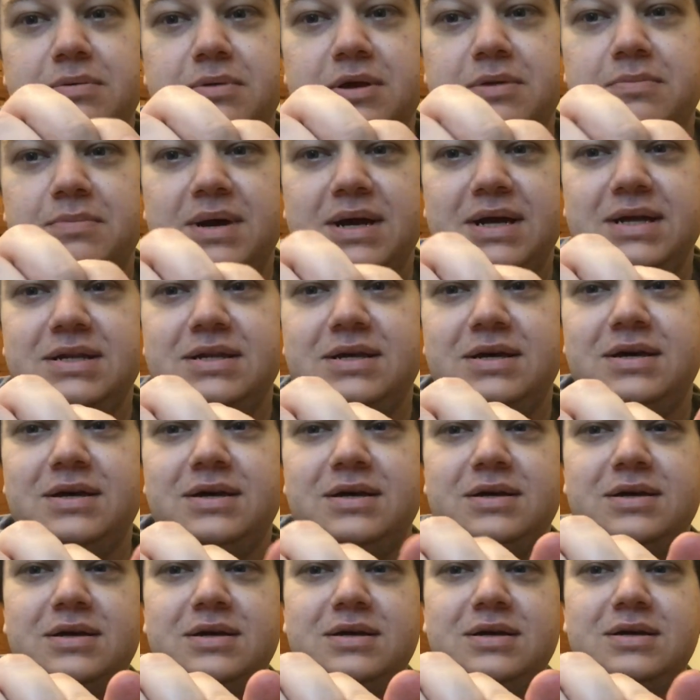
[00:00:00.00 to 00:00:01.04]
It might,
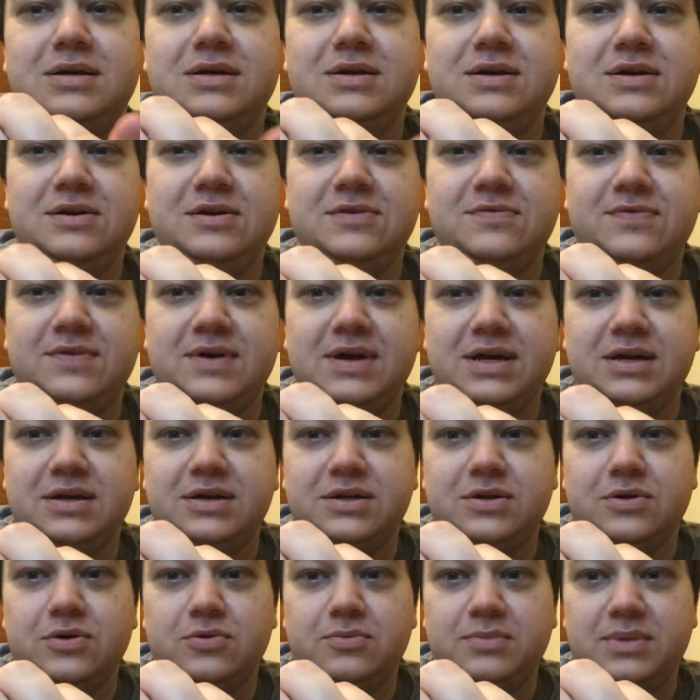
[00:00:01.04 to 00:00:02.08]
if I
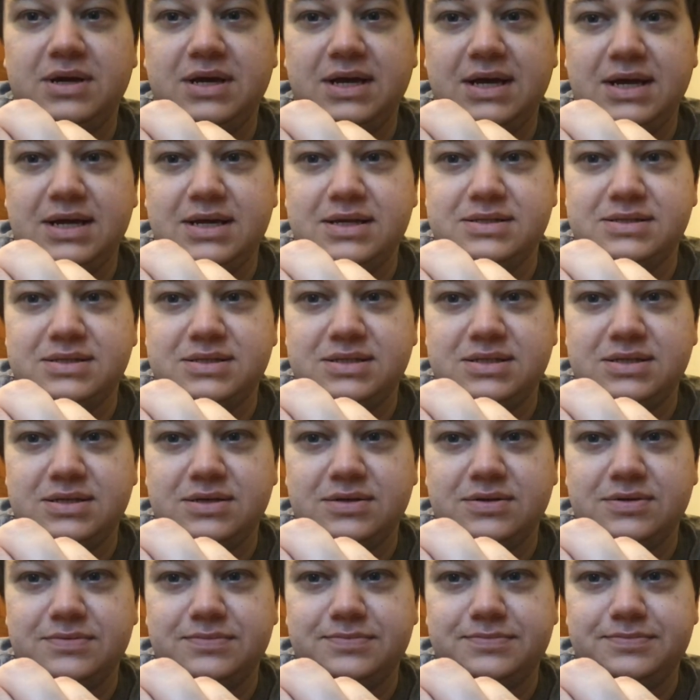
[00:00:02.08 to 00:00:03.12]
could hold my hand
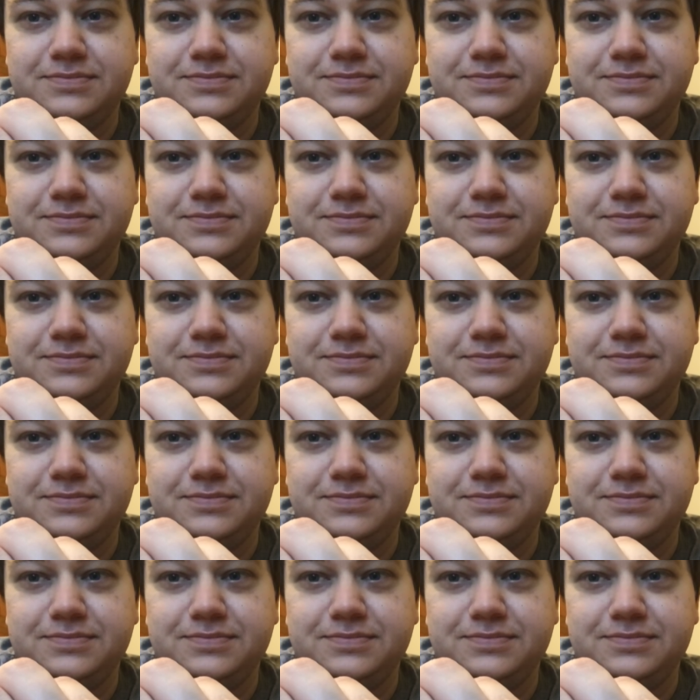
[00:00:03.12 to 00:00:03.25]
still.